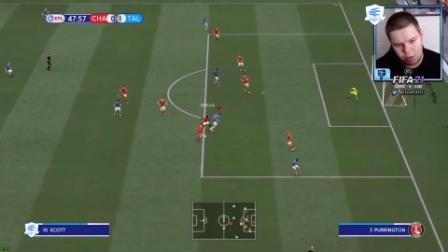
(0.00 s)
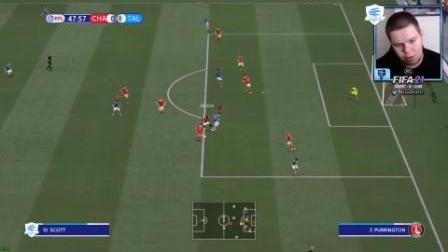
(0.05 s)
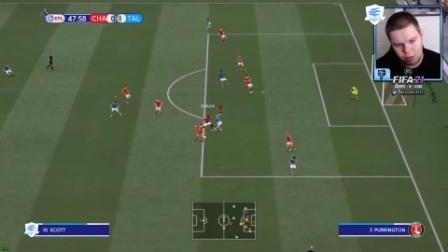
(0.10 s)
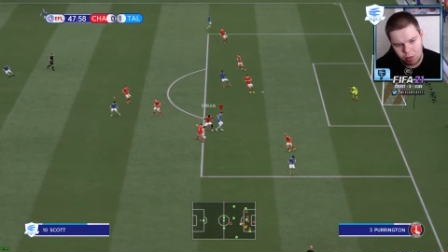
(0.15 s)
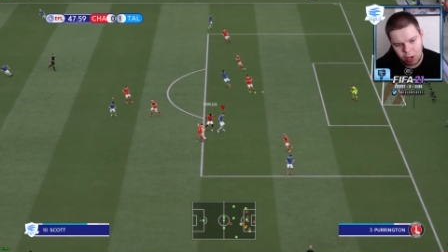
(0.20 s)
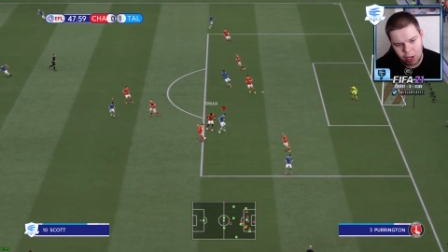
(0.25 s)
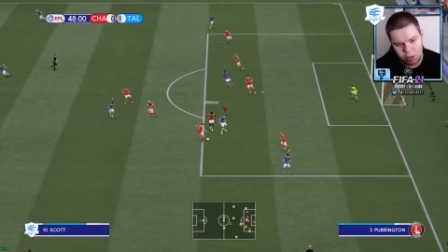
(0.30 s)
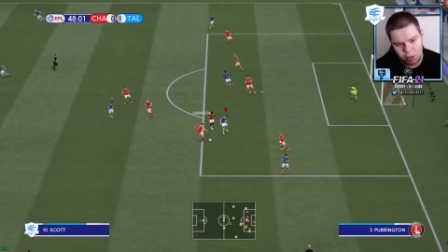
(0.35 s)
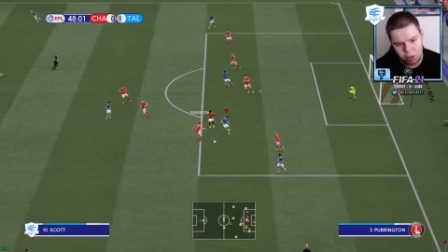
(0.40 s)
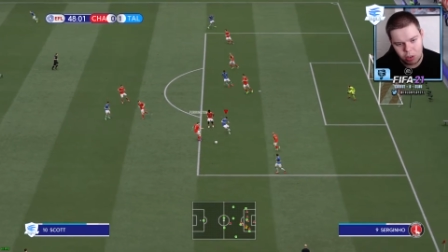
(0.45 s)

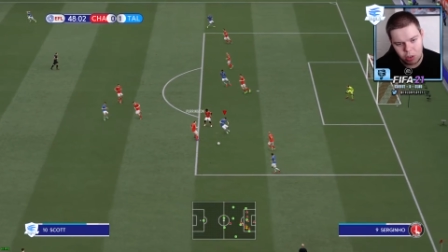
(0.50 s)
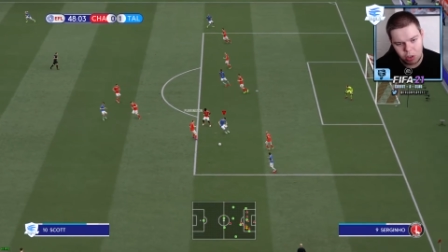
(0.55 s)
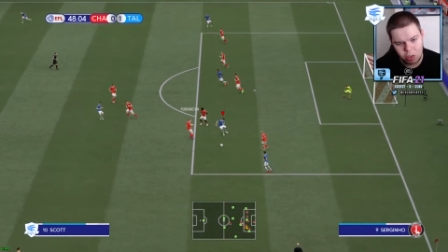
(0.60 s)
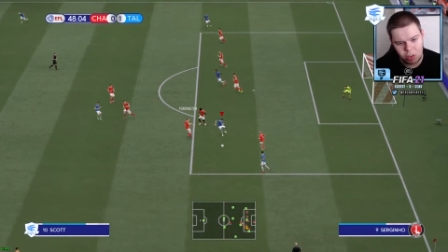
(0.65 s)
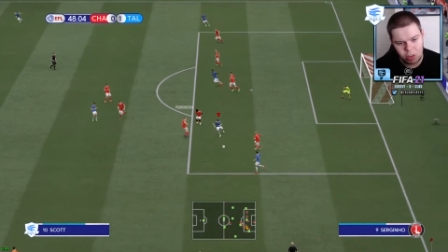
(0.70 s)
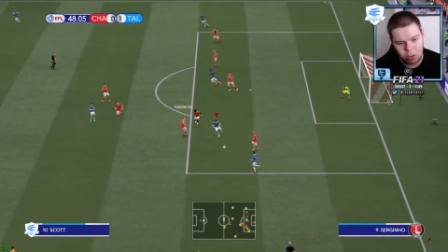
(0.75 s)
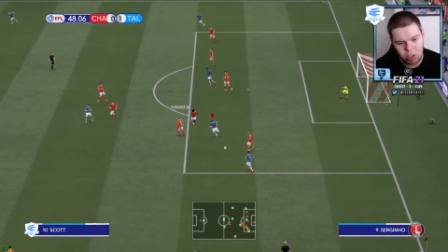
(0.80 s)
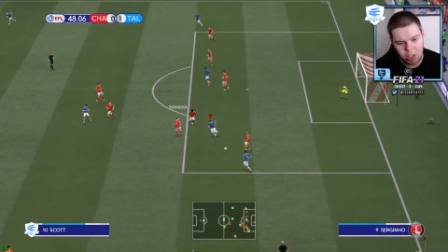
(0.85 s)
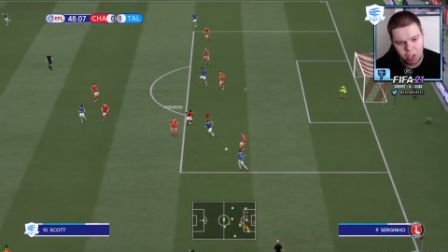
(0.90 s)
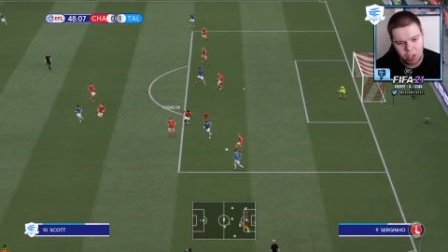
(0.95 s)
Ryan Scott's
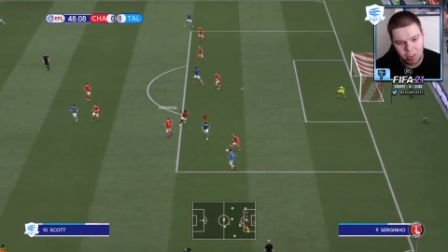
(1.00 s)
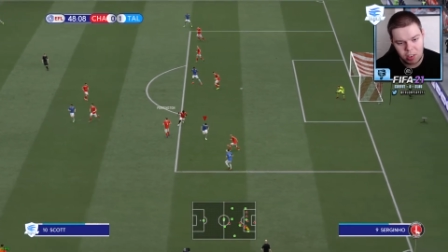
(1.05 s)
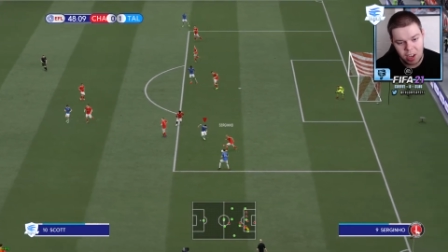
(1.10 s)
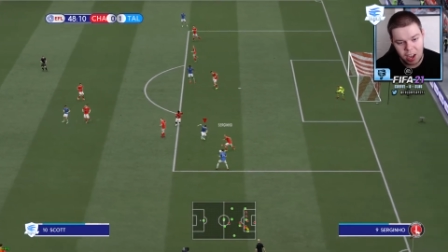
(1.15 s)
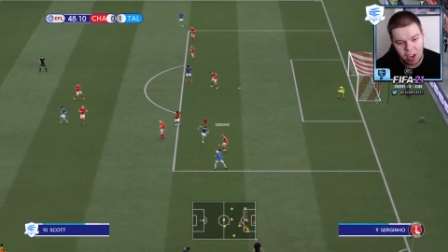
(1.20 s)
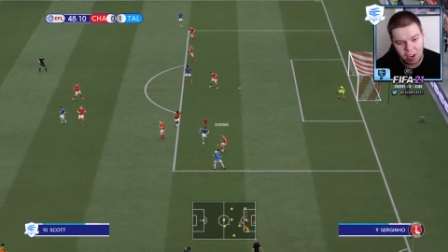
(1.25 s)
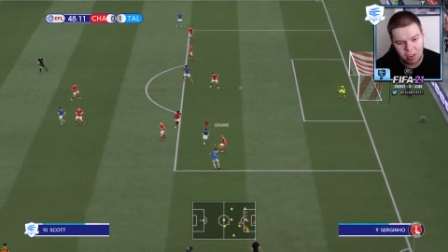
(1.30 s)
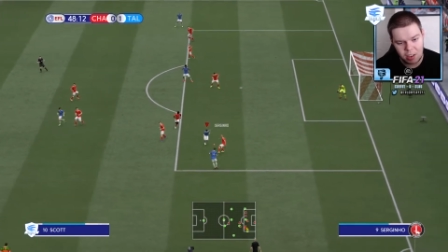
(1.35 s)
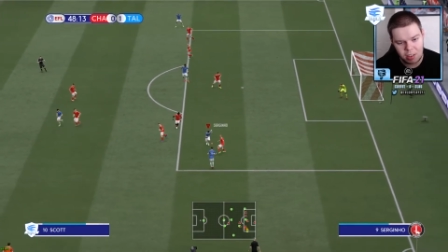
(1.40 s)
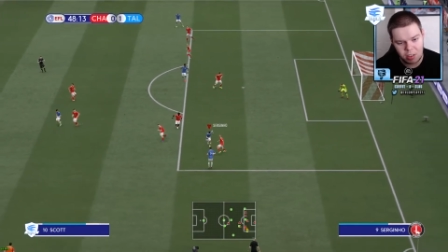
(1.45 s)
just nearly
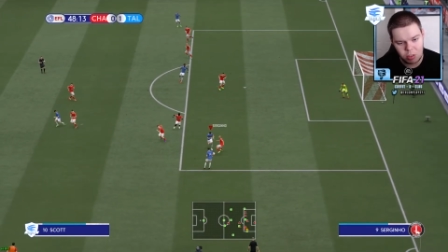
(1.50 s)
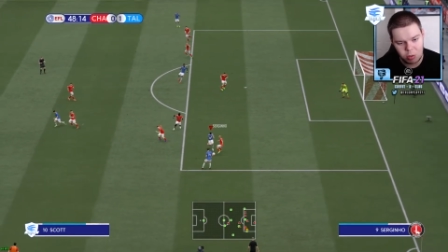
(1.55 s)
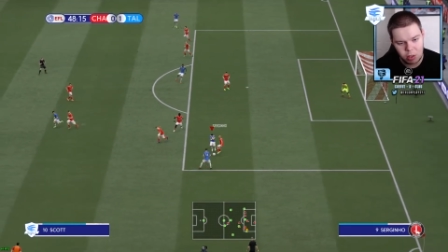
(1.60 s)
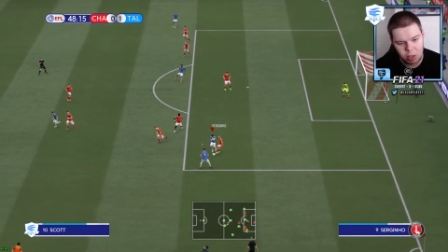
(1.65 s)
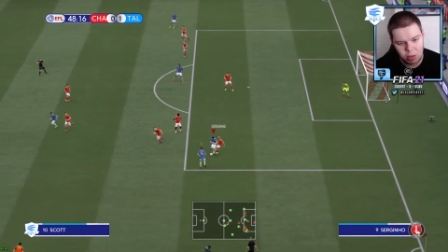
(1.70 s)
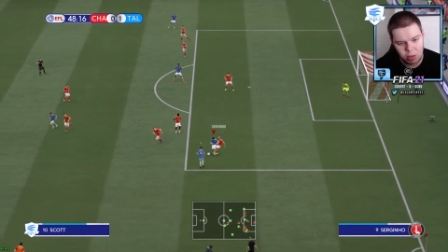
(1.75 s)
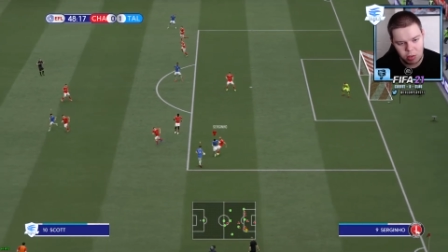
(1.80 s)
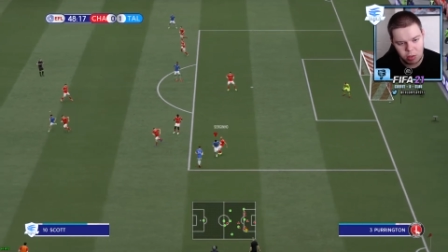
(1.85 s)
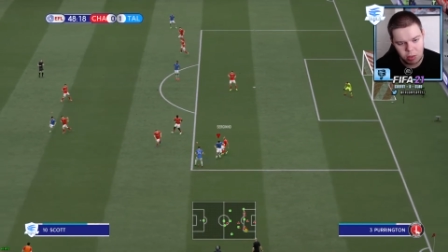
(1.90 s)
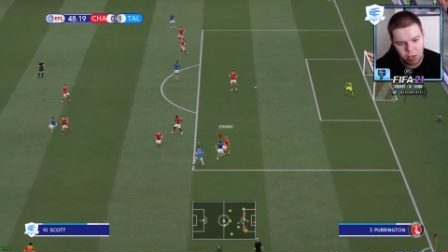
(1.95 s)
tanked his
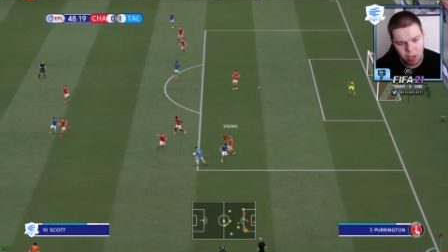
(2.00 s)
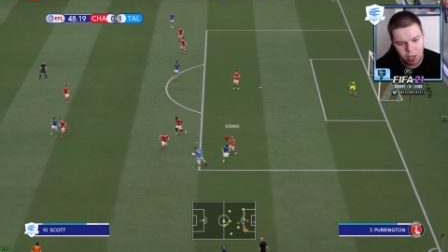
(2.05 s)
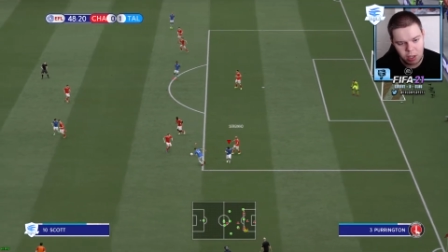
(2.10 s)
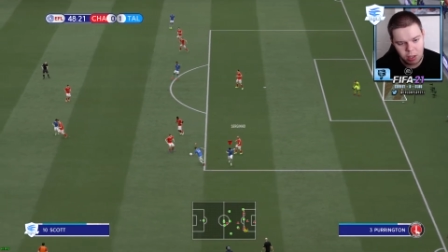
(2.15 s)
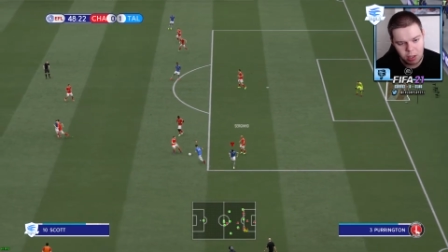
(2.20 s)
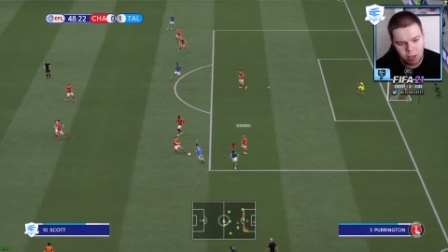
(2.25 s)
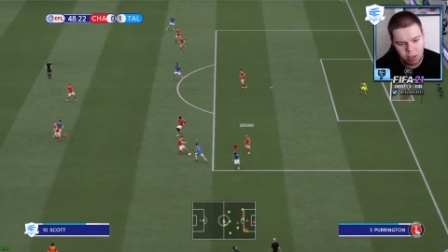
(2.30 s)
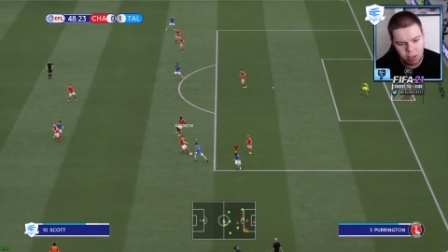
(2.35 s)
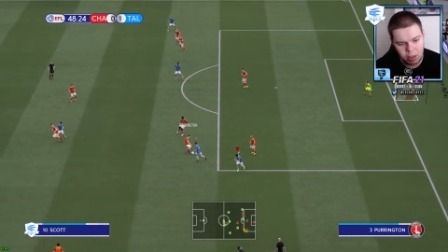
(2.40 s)
way through there.